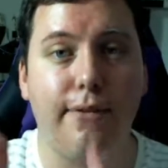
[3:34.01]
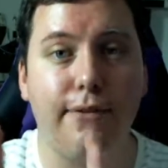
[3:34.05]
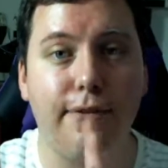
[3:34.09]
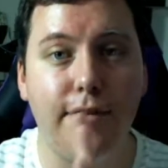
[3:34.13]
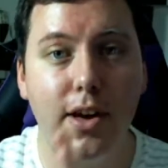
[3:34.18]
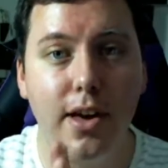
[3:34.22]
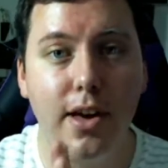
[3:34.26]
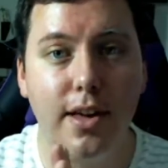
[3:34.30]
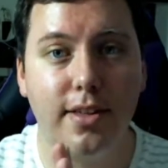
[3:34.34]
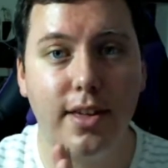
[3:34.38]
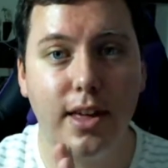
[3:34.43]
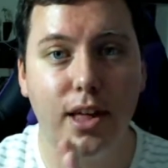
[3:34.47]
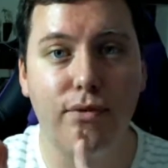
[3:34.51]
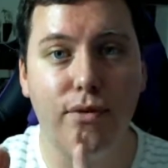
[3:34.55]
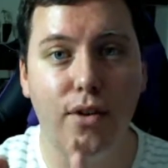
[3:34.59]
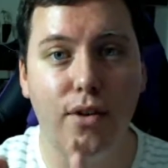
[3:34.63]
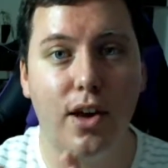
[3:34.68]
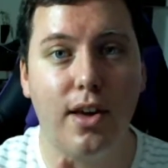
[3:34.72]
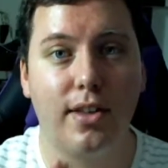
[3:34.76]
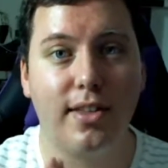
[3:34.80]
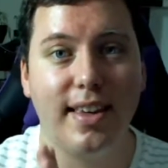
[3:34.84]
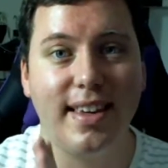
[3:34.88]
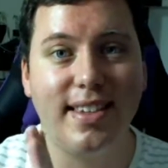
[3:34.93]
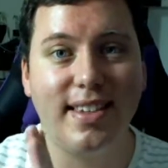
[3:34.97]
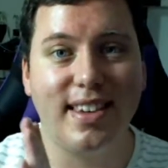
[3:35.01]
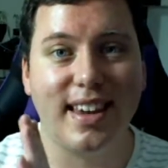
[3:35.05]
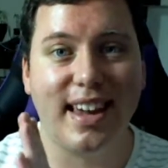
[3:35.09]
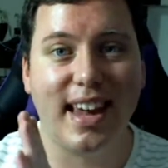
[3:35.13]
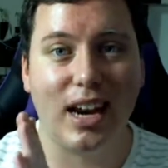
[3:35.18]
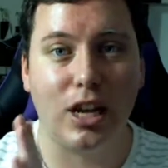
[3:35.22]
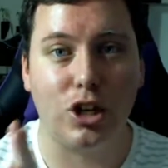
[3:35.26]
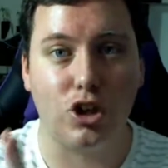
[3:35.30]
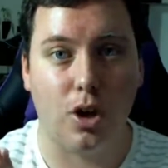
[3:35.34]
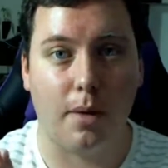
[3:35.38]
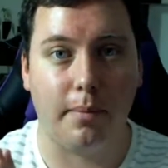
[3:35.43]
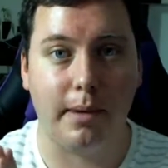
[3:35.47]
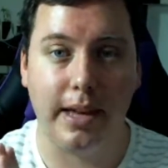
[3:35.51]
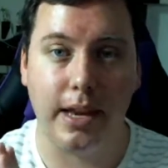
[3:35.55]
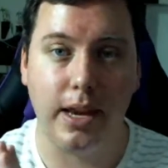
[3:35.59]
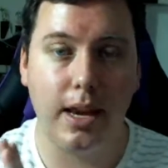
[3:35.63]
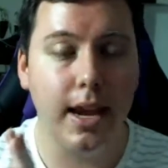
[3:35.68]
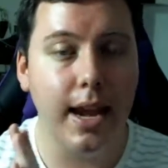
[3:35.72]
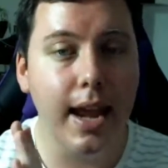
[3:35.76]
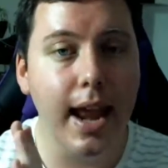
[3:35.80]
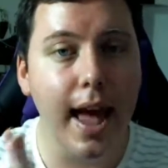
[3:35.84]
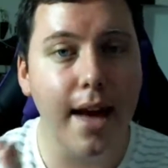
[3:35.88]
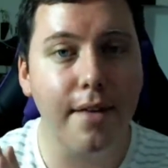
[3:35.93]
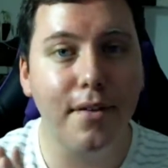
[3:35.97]
First things first is to get a job. You
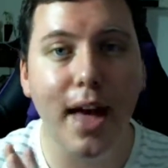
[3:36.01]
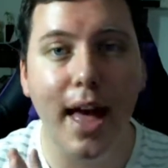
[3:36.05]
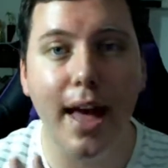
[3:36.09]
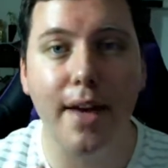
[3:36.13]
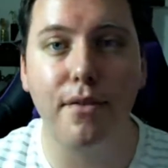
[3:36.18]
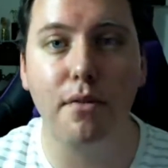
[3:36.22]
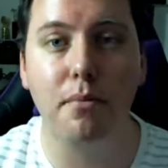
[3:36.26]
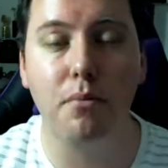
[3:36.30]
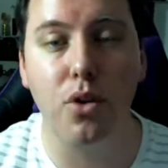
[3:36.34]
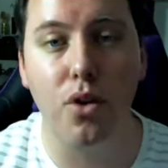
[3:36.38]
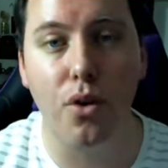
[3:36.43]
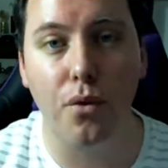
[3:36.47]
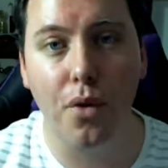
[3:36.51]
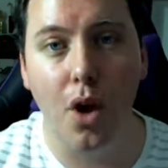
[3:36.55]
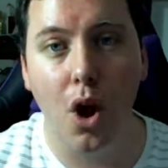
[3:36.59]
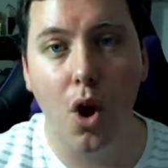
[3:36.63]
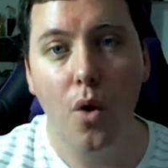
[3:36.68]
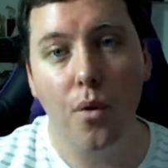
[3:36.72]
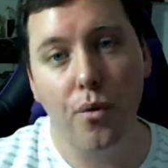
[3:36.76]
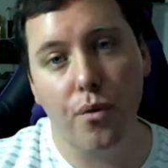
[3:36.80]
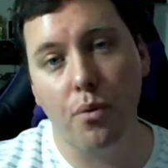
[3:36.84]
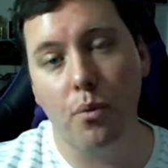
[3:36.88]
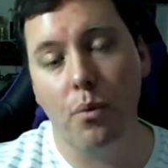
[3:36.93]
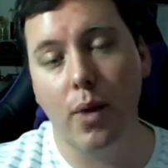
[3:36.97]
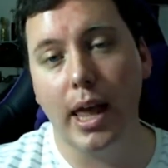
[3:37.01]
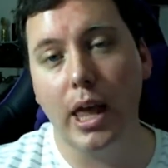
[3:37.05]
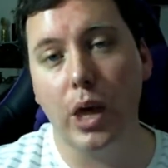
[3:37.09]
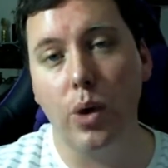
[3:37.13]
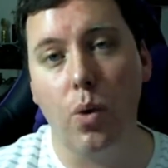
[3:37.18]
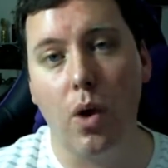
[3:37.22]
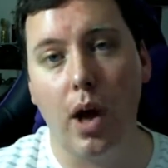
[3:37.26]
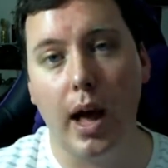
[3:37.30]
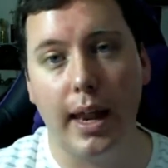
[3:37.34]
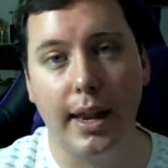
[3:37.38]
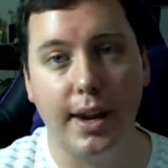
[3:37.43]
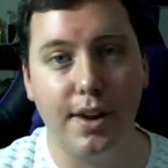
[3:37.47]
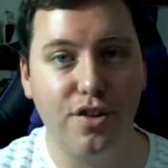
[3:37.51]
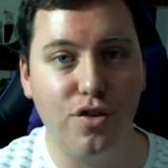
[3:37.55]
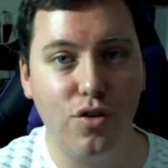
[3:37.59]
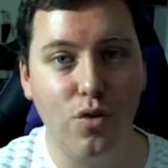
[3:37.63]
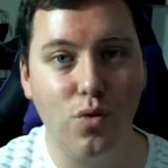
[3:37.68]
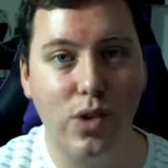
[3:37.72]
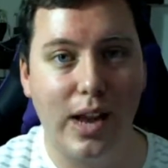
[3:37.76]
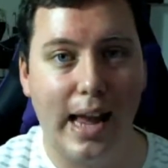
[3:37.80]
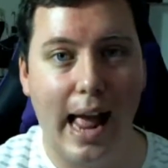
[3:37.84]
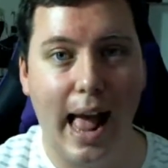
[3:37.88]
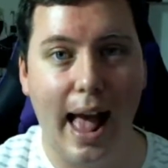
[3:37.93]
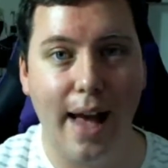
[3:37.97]
never ever move from where you are unless you
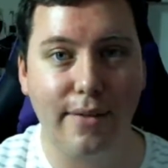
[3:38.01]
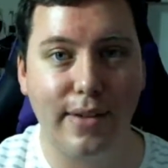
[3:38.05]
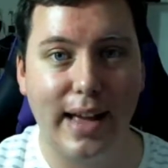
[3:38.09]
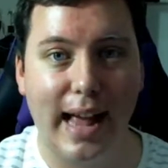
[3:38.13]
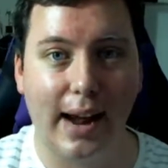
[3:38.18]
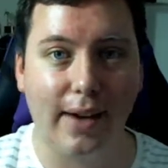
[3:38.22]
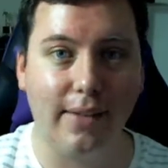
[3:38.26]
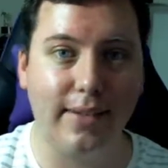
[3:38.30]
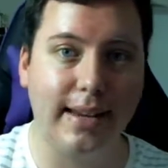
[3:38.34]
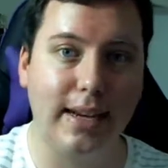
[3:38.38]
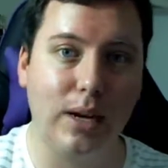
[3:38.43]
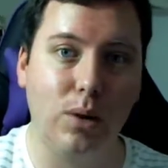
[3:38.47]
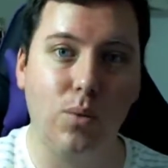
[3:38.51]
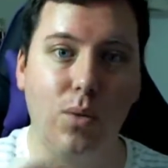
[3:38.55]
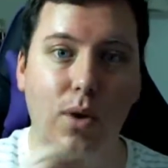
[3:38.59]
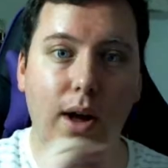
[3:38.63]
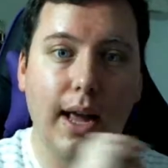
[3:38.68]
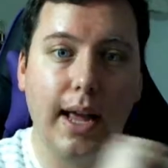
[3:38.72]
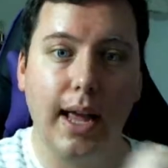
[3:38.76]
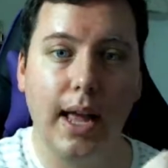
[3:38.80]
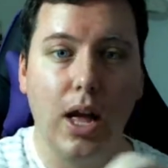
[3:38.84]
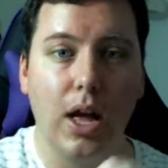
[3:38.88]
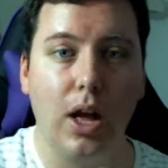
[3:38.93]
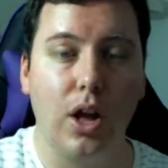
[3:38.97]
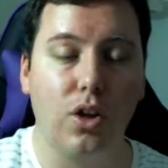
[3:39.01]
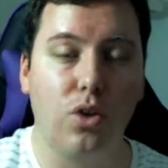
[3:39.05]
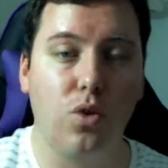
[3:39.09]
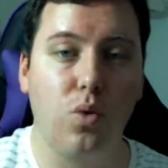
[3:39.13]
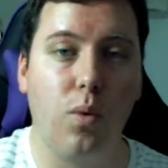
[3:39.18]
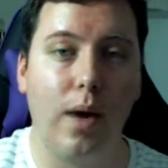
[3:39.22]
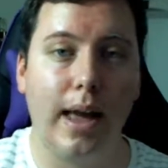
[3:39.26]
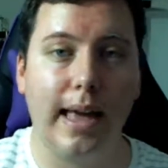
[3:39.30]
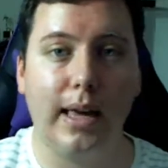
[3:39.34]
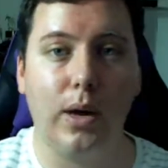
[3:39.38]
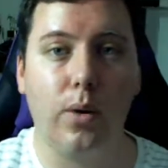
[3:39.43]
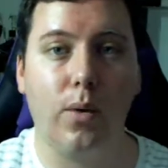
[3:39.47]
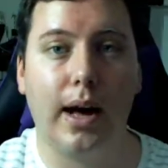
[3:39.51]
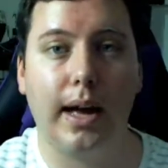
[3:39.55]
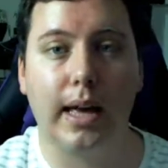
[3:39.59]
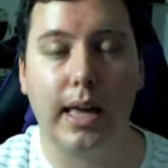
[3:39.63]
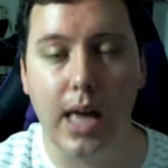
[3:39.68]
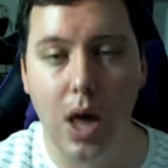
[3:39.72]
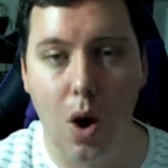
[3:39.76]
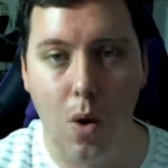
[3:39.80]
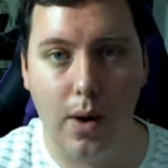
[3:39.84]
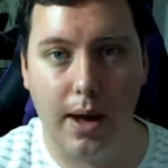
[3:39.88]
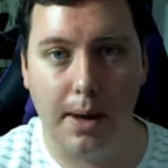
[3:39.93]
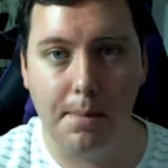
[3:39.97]
have guaranteed way to where you are
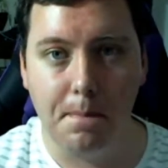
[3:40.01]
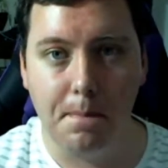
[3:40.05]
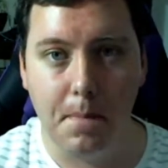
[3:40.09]
going.